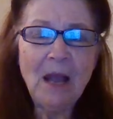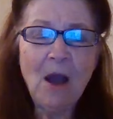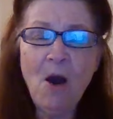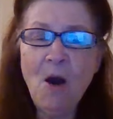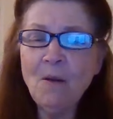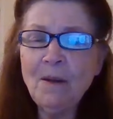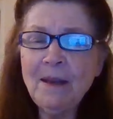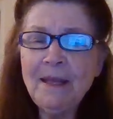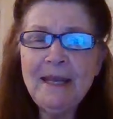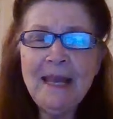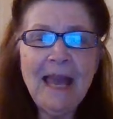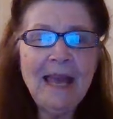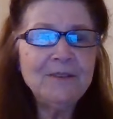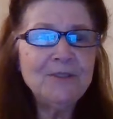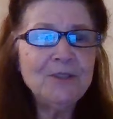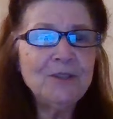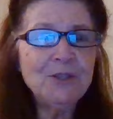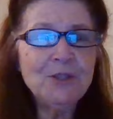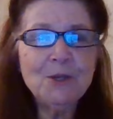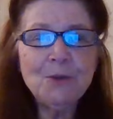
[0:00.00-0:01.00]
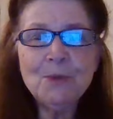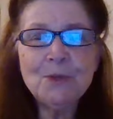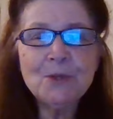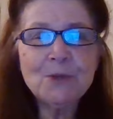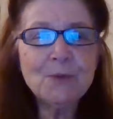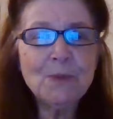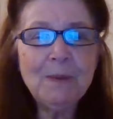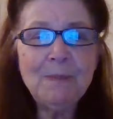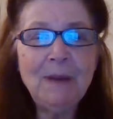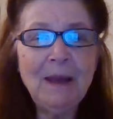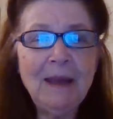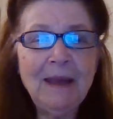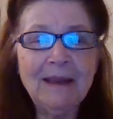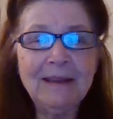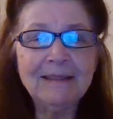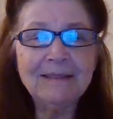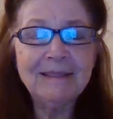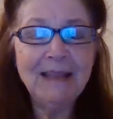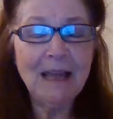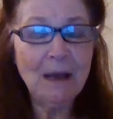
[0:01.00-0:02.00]
All he had to do was
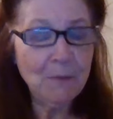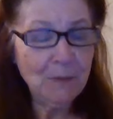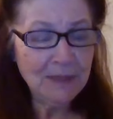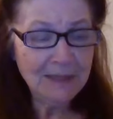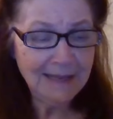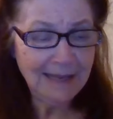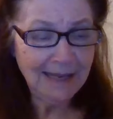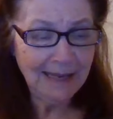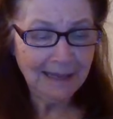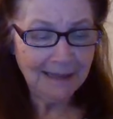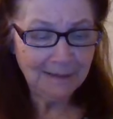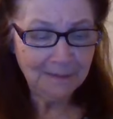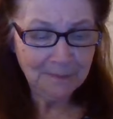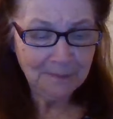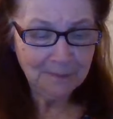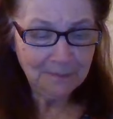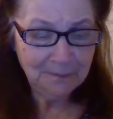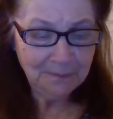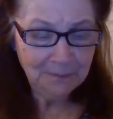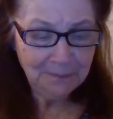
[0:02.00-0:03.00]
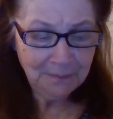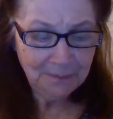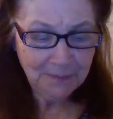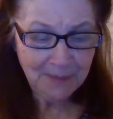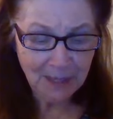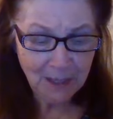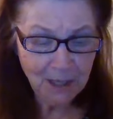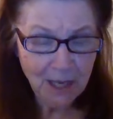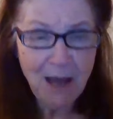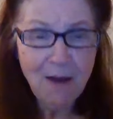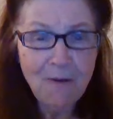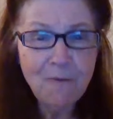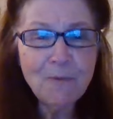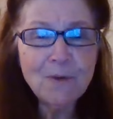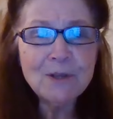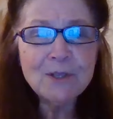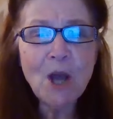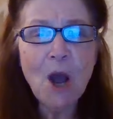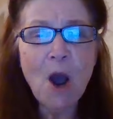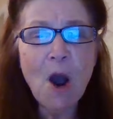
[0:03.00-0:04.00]
repent. That was it. The love
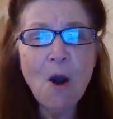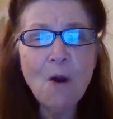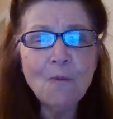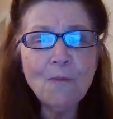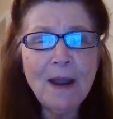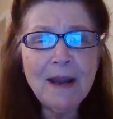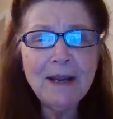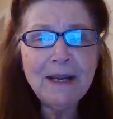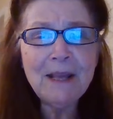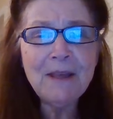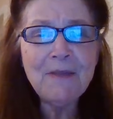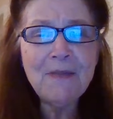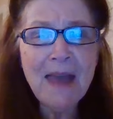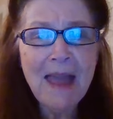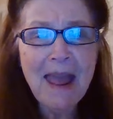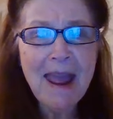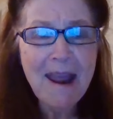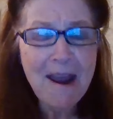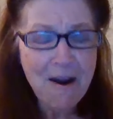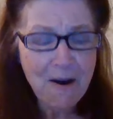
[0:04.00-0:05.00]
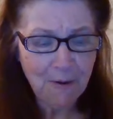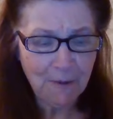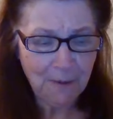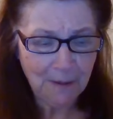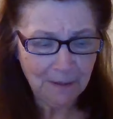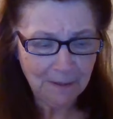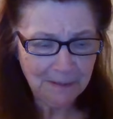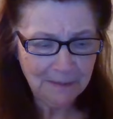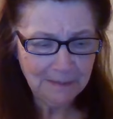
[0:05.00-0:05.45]
was already there.